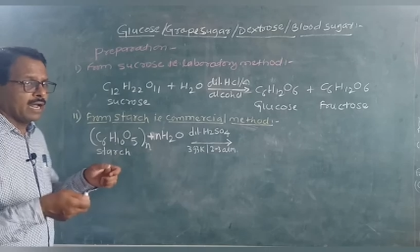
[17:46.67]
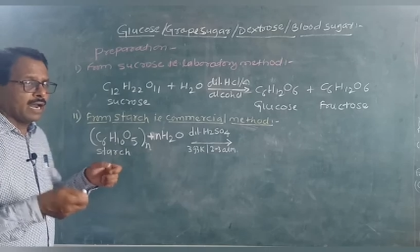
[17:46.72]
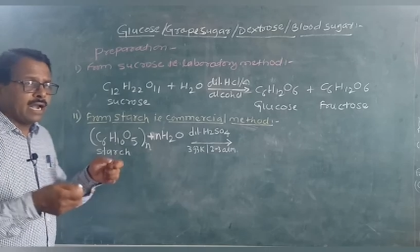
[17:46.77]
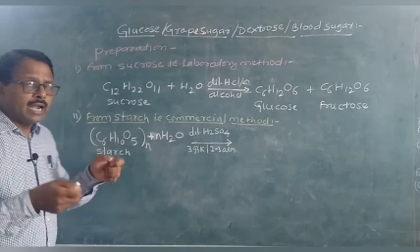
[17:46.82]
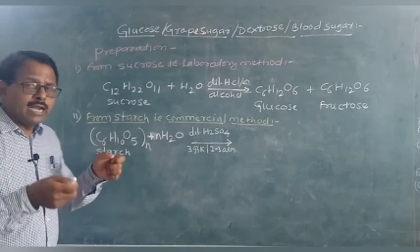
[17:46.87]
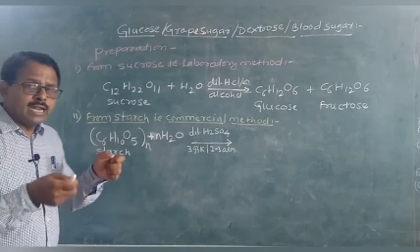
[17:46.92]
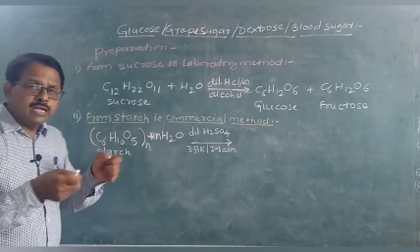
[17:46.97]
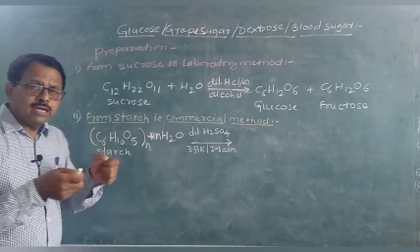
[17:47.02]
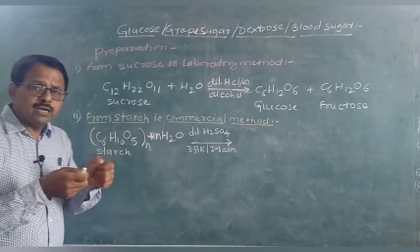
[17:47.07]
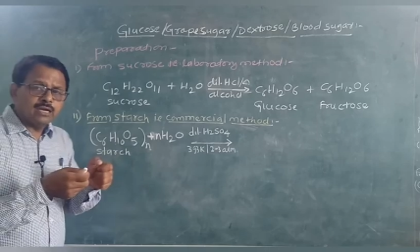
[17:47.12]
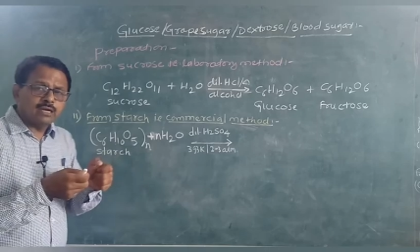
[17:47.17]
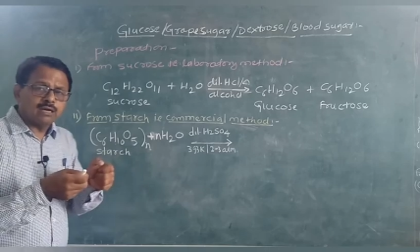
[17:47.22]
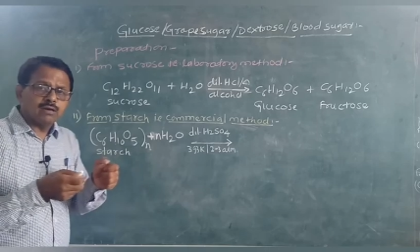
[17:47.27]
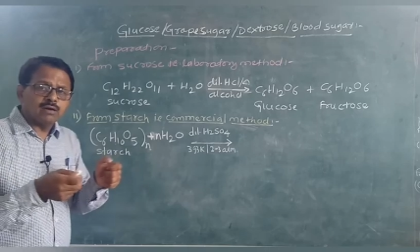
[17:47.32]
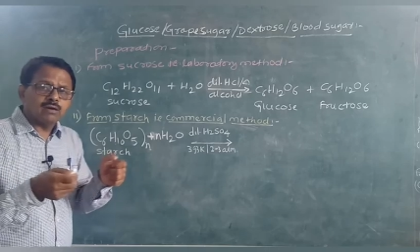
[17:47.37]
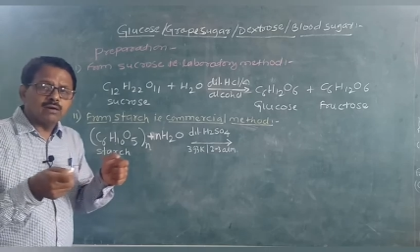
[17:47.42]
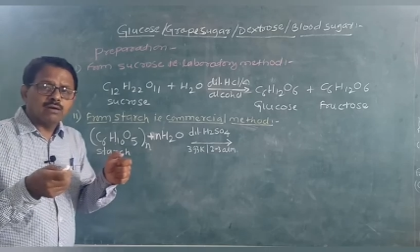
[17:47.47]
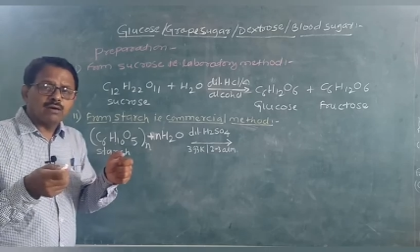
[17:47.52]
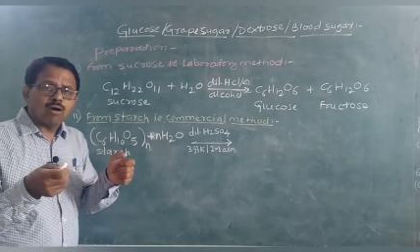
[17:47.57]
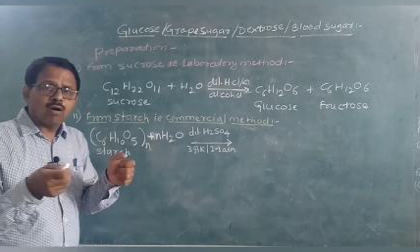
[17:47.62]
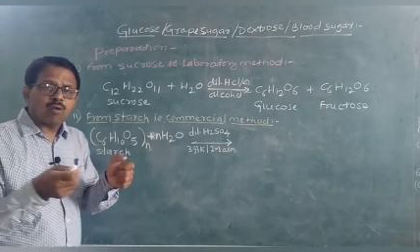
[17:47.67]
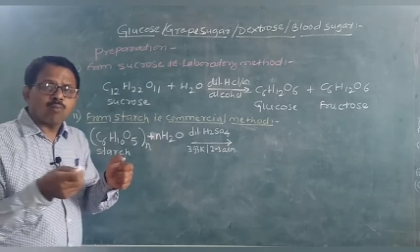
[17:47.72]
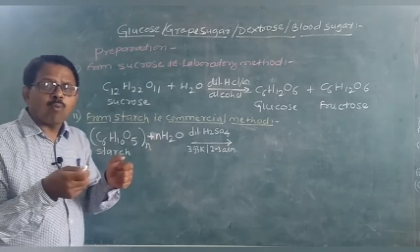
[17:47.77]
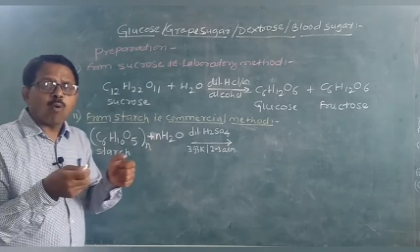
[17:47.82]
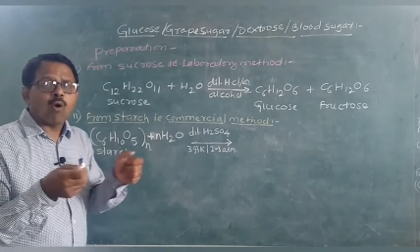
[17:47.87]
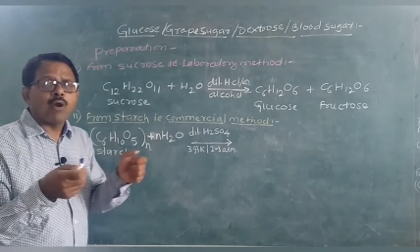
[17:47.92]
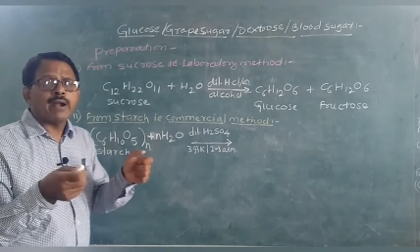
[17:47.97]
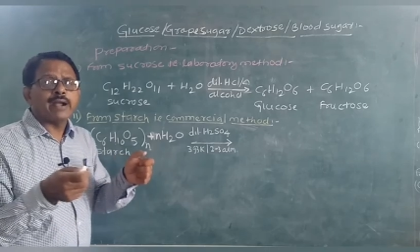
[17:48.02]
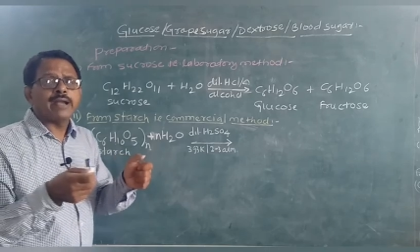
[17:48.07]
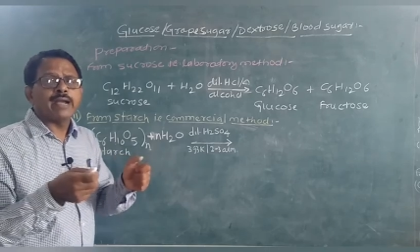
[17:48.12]
linked or
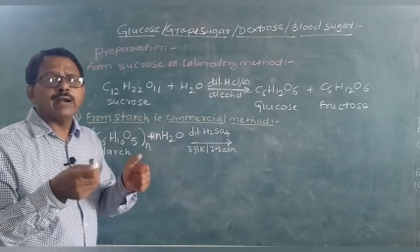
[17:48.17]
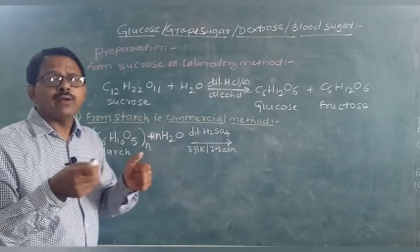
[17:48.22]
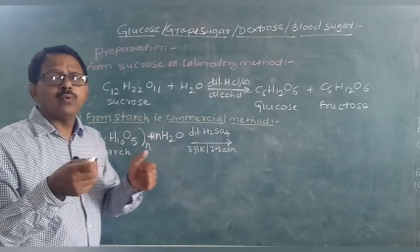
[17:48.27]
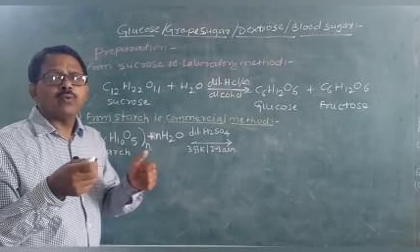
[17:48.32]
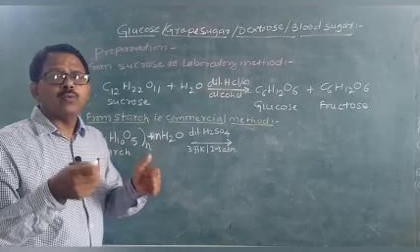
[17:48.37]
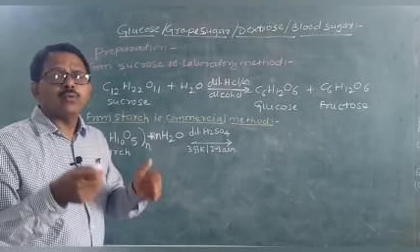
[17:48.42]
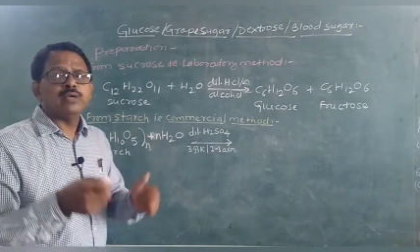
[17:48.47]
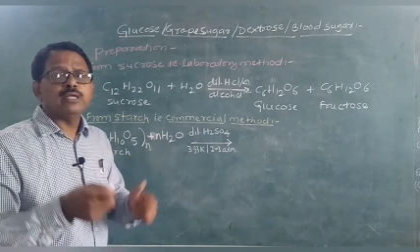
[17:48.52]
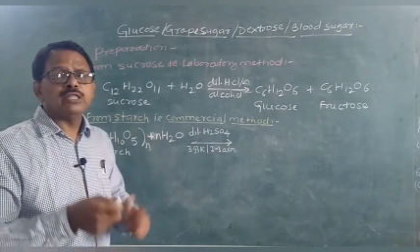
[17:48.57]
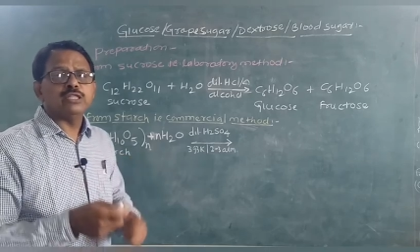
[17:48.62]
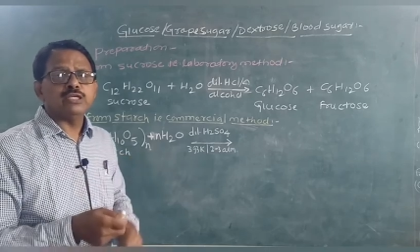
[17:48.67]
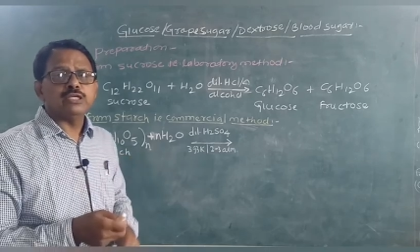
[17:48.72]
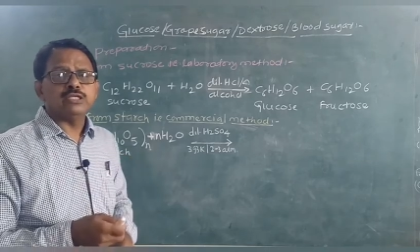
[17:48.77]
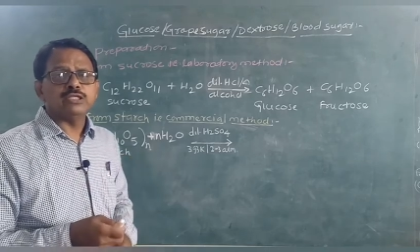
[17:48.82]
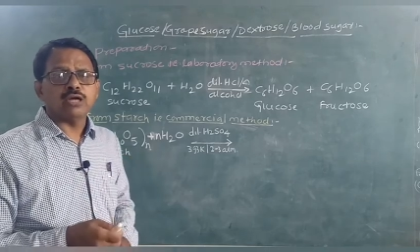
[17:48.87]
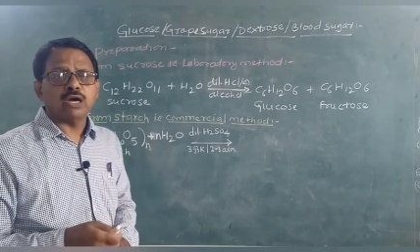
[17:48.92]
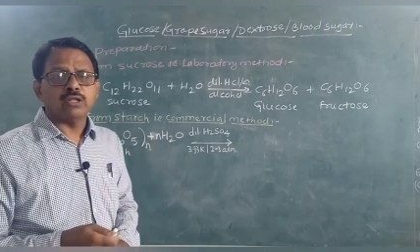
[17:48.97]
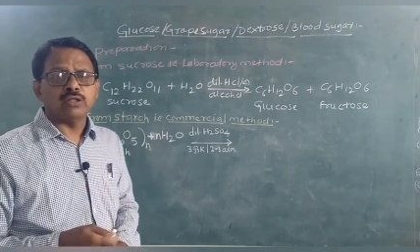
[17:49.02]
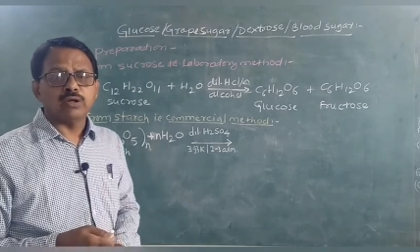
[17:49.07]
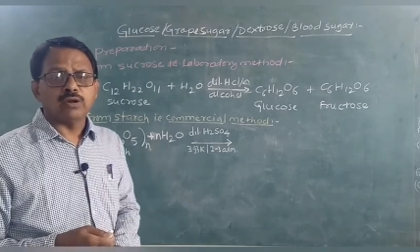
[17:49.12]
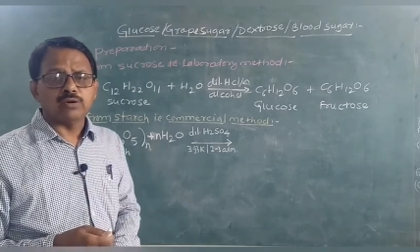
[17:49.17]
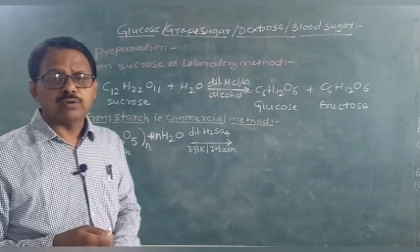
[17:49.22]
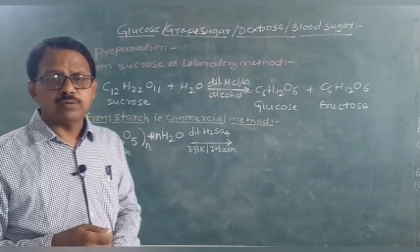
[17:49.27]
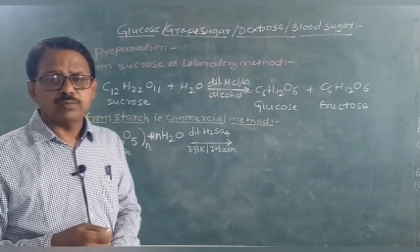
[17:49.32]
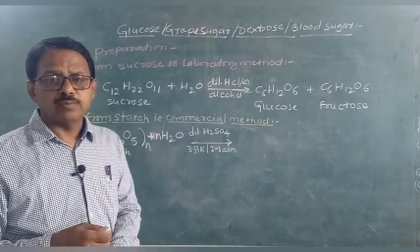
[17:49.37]
bonded with each other.